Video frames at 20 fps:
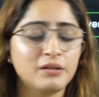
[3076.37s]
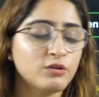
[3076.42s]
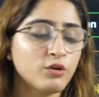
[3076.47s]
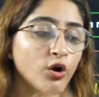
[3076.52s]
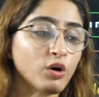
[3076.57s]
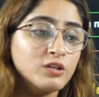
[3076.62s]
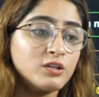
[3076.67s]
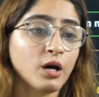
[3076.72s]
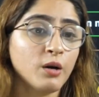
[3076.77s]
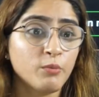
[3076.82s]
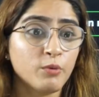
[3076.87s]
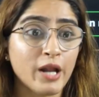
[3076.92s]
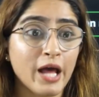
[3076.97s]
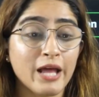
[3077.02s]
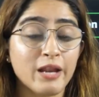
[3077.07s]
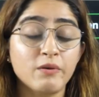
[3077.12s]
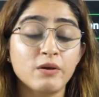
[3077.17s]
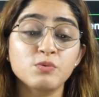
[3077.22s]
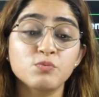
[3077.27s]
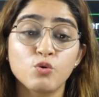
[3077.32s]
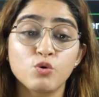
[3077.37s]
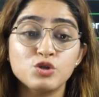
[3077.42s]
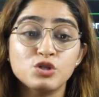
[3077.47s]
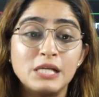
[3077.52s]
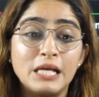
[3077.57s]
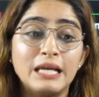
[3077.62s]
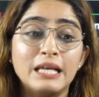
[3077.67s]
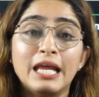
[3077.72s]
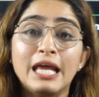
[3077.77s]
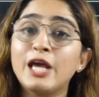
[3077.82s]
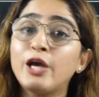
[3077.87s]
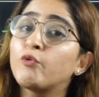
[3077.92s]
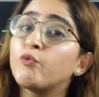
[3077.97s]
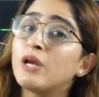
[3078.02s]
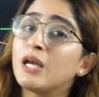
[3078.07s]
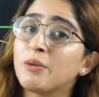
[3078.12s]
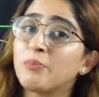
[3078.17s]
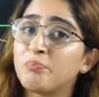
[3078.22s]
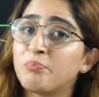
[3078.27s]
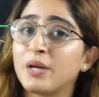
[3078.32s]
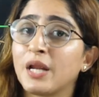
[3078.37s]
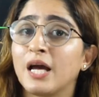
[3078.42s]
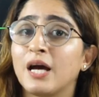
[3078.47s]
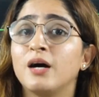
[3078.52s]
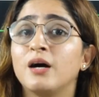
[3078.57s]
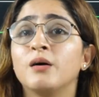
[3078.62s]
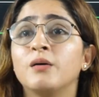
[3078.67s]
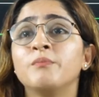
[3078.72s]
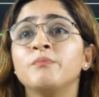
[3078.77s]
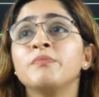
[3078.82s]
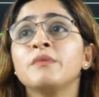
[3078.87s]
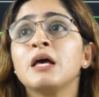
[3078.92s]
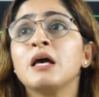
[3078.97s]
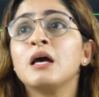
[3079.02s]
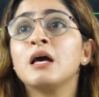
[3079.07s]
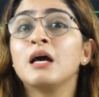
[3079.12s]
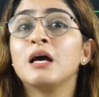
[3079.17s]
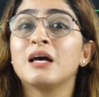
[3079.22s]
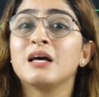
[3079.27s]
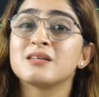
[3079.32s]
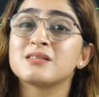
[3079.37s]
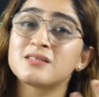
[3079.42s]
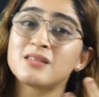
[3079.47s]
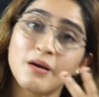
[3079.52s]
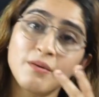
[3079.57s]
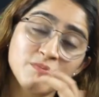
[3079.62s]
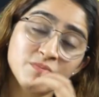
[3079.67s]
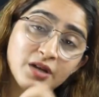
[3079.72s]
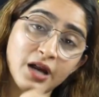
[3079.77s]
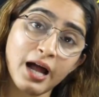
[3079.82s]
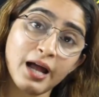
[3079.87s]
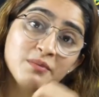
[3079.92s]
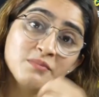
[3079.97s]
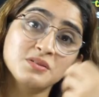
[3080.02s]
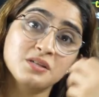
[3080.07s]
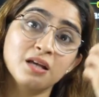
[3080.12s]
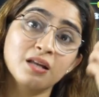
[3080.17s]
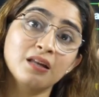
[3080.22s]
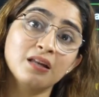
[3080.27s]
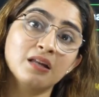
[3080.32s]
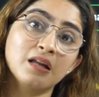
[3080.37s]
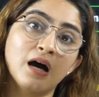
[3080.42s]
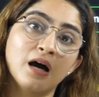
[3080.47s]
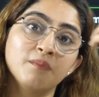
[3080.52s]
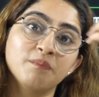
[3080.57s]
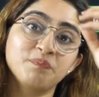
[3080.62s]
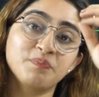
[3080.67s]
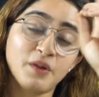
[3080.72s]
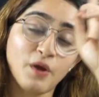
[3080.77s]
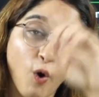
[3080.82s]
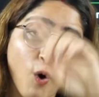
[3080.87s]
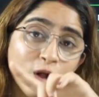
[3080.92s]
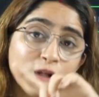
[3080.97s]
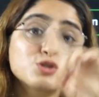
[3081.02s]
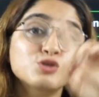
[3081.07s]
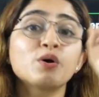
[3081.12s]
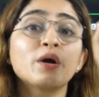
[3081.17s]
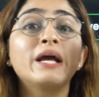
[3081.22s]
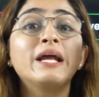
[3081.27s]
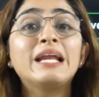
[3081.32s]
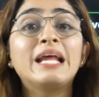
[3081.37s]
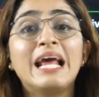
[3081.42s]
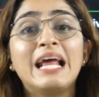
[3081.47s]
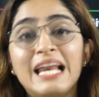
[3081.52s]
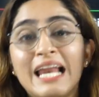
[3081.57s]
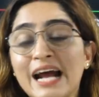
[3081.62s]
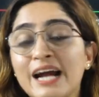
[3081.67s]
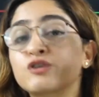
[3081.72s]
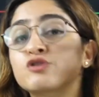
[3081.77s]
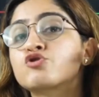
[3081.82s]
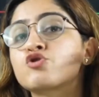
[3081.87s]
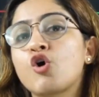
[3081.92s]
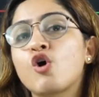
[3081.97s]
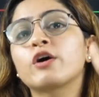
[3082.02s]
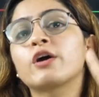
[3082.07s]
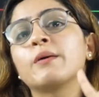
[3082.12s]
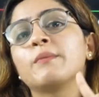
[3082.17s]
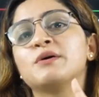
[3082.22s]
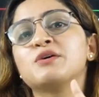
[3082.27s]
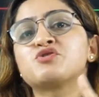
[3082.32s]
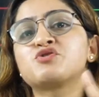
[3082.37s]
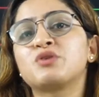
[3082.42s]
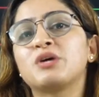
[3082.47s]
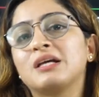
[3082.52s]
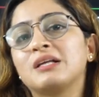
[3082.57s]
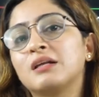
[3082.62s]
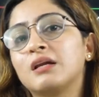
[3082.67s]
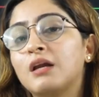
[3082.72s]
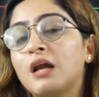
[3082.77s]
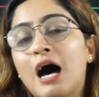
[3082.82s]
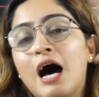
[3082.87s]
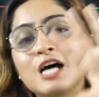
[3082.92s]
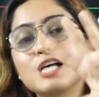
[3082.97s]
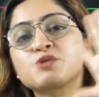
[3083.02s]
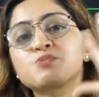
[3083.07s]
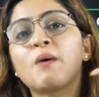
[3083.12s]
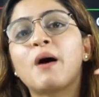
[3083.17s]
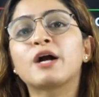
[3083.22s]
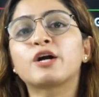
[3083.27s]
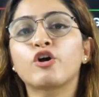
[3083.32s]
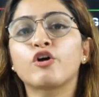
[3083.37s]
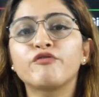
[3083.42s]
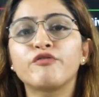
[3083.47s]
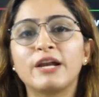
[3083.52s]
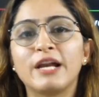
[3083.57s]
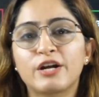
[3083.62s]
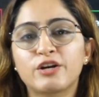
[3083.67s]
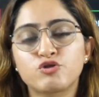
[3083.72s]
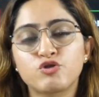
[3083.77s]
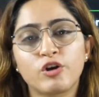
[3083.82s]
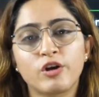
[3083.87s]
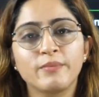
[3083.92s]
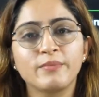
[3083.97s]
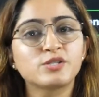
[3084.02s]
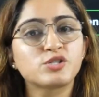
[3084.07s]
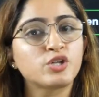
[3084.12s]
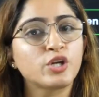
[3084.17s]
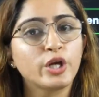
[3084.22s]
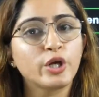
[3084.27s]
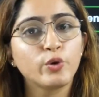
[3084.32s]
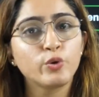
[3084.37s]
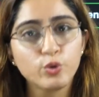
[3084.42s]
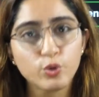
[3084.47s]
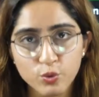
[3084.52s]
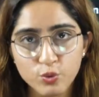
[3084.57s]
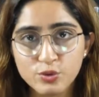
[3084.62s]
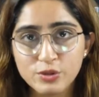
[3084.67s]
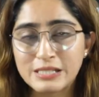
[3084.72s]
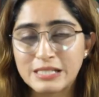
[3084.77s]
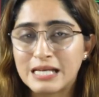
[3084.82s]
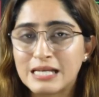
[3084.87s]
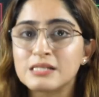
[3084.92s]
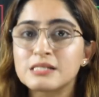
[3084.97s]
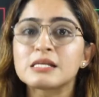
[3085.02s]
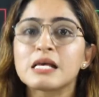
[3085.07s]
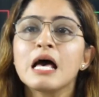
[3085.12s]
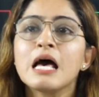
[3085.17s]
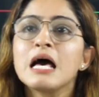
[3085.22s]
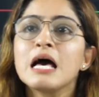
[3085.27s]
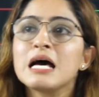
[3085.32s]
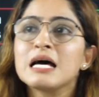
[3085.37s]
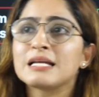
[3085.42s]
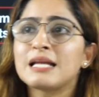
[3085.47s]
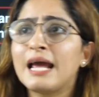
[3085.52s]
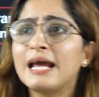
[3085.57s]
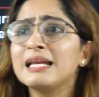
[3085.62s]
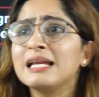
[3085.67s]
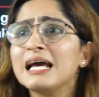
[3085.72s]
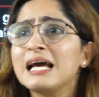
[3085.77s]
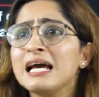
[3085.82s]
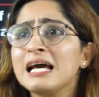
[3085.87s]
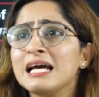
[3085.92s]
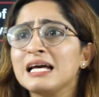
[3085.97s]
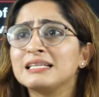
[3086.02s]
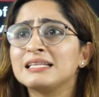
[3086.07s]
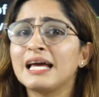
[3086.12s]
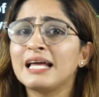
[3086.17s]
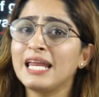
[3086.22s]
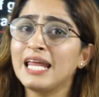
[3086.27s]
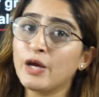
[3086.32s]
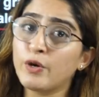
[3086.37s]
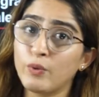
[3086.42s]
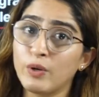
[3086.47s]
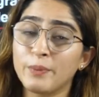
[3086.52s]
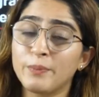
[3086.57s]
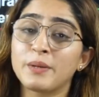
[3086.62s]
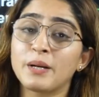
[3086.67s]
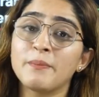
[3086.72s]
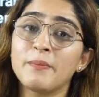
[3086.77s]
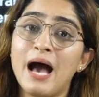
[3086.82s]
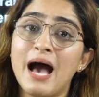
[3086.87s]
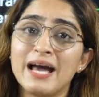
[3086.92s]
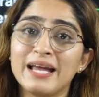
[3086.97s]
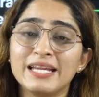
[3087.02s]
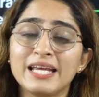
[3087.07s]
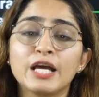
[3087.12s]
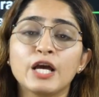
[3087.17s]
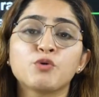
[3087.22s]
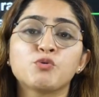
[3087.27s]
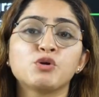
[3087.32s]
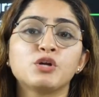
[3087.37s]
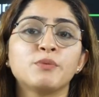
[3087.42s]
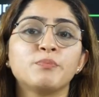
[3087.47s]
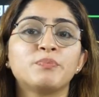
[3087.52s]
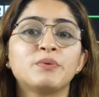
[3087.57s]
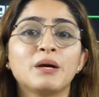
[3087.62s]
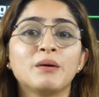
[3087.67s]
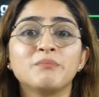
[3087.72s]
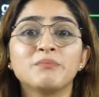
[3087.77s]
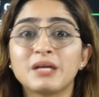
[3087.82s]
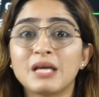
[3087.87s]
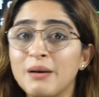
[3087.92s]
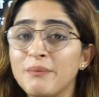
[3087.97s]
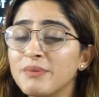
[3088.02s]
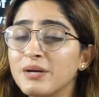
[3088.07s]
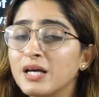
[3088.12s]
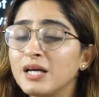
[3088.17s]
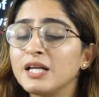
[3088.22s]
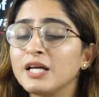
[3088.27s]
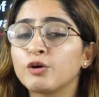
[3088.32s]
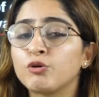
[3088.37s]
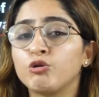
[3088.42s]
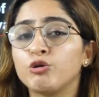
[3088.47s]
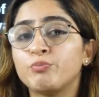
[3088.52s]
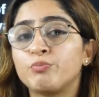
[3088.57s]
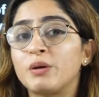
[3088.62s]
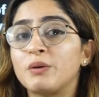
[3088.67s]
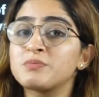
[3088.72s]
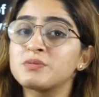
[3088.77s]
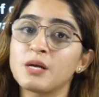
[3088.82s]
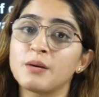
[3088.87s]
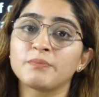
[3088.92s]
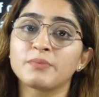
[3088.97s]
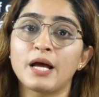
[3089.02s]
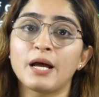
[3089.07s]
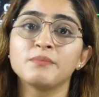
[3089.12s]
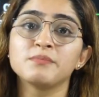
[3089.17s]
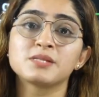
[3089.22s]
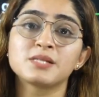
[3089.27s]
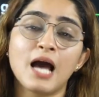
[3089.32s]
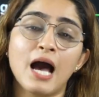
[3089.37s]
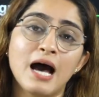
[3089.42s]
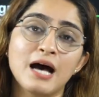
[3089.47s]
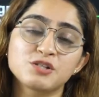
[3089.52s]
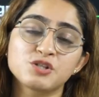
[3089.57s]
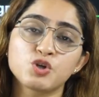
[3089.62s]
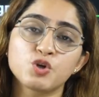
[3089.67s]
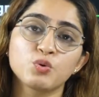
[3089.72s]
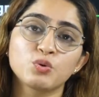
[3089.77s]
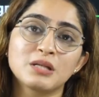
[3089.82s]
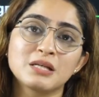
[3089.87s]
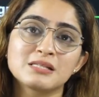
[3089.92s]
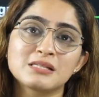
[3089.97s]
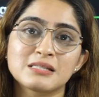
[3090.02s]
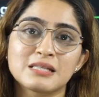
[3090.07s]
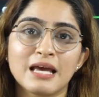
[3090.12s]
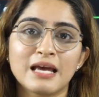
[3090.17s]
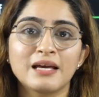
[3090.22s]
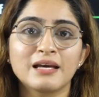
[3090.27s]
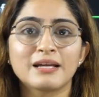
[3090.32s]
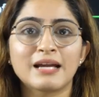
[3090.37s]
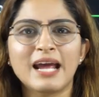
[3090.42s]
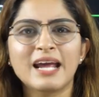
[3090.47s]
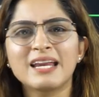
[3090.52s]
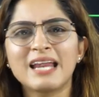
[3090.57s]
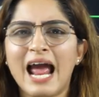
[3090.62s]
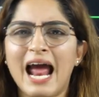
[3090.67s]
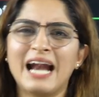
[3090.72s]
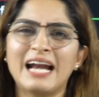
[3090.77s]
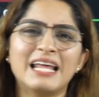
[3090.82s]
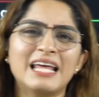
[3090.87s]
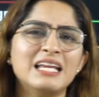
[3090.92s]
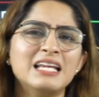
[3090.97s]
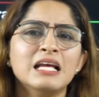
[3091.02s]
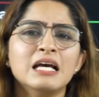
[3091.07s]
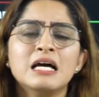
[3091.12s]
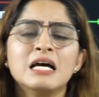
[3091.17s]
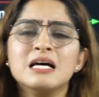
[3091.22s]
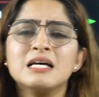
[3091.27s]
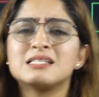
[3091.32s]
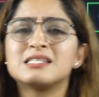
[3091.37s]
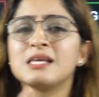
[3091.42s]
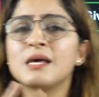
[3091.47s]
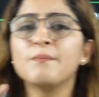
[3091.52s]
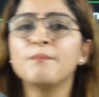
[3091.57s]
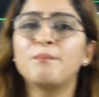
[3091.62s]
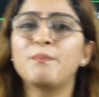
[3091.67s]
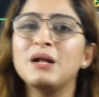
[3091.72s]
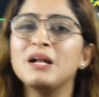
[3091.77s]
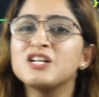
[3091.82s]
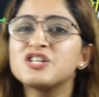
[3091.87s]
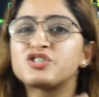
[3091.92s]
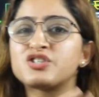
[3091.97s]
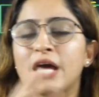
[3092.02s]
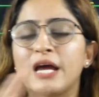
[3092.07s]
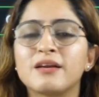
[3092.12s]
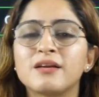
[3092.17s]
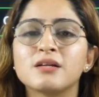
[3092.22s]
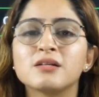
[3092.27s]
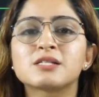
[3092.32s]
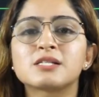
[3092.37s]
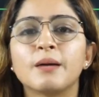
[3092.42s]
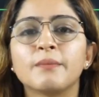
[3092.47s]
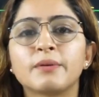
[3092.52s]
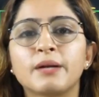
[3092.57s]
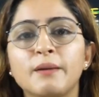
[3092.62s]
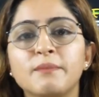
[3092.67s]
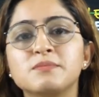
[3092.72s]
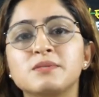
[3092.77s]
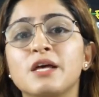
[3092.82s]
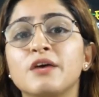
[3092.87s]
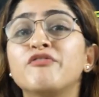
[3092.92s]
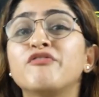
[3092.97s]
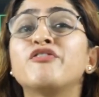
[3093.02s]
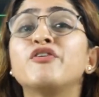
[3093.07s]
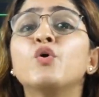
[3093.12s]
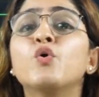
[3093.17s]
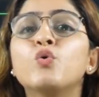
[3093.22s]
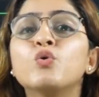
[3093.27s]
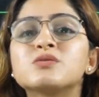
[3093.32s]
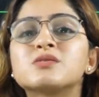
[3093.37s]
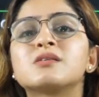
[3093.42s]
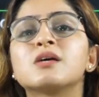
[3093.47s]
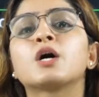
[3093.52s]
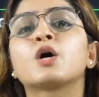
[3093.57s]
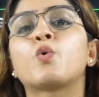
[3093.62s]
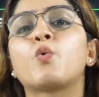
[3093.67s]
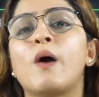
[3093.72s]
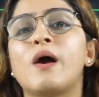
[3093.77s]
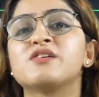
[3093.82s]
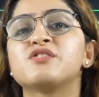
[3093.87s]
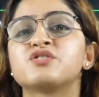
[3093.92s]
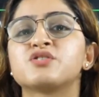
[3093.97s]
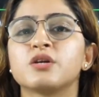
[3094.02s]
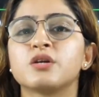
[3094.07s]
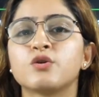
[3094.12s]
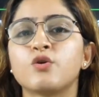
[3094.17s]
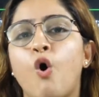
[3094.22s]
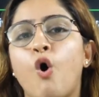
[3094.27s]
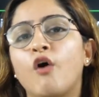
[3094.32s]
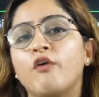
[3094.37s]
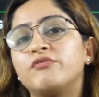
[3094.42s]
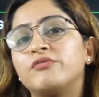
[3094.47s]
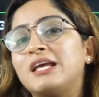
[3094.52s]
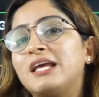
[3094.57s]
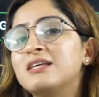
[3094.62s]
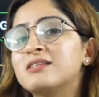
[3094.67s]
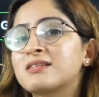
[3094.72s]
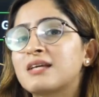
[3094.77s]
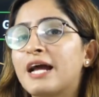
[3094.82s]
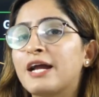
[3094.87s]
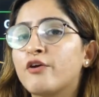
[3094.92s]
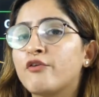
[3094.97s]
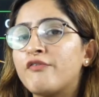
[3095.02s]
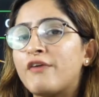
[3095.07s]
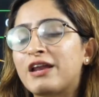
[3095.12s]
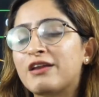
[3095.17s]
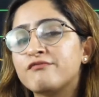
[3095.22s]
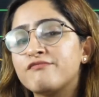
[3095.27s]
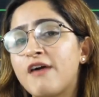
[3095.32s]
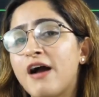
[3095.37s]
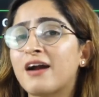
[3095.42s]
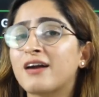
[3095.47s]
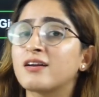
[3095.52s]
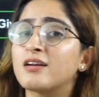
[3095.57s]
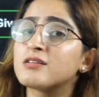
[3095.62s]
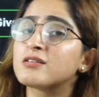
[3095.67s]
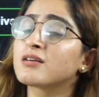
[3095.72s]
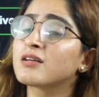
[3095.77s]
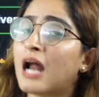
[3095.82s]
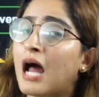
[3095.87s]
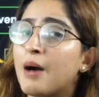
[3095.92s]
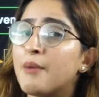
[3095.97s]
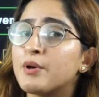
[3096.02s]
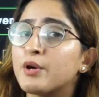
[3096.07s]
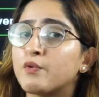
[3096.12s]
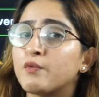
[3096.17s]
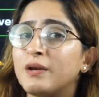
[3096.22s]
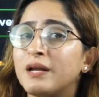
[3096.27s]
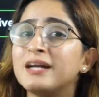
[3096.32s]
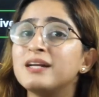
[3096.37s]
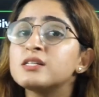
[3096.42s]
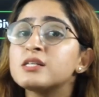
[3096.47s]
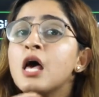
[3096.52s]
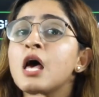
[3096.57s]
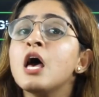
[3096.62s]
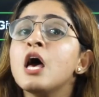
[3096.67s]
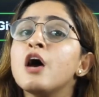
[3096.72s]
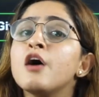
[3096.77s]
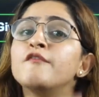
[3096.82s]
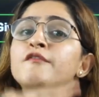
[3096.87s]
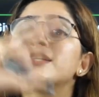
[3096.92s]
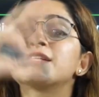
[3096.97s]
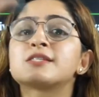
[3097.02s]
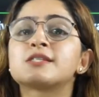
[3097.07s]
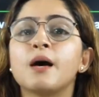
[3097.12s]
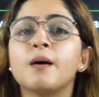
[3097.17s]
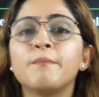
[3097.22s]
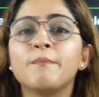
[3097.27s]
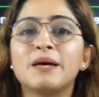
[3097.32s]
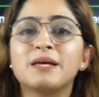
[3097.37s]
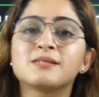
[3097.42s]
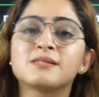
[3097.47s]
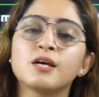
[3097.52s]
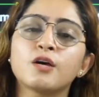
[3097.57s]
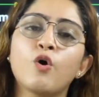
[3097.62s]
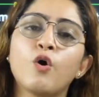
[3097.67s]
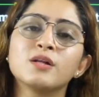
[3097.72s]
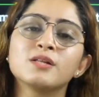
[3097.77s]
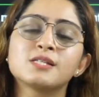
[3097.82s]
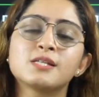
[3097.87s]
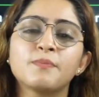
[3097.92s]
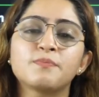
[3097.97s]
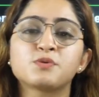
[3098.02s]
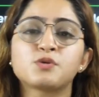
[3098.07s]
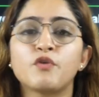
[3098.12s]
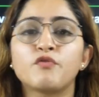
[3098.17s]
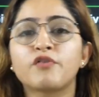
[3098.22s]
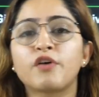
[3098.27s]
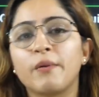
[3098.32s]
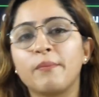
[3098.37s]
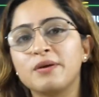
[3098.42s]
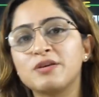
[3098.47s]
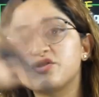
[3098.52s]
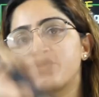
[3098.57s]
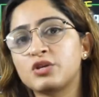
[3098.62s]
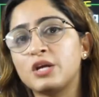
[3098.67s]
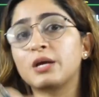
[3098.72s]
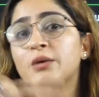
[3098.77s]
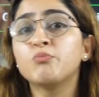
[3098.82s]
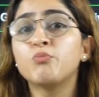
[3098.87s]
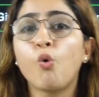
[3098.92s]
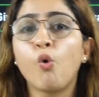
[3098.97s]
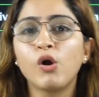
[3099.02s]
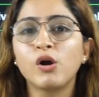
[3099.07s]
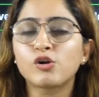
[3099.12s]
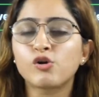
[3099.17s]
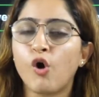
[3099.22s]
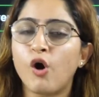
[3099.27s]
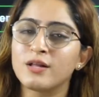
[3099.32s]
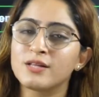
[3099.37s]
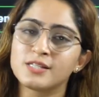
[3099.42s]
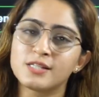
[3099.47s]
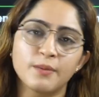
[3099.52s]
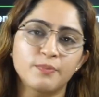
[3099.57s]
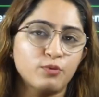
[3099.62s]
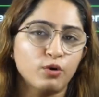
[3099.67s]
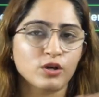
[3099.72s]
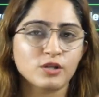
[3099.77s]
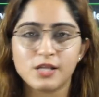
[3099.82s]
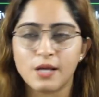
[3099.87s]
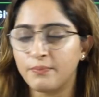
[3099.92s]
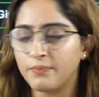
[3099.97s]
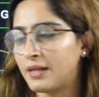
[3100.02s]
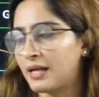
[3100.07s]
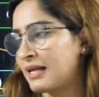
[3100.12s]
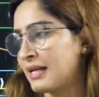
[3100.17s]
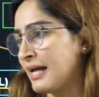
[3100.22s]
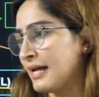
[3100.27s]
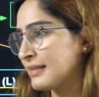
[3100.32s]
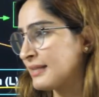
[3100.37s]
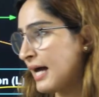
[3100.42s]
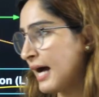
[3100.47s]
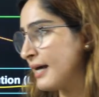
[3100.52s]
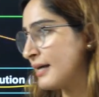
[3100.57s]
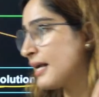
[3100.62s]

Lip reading: thermodynamics, mostly in equilibrium, sometimes in also in electrochemistry, the last part of electrochemistry you use this, right? Then equilibrium, ionic equilibrium, chemical equilibrium, sometimes they ask you this thing, right? And in simple general, sometimes they fuse the question of these kind of n factor gram equivalents with some basic concepts of chemistry, mole concept or something like that,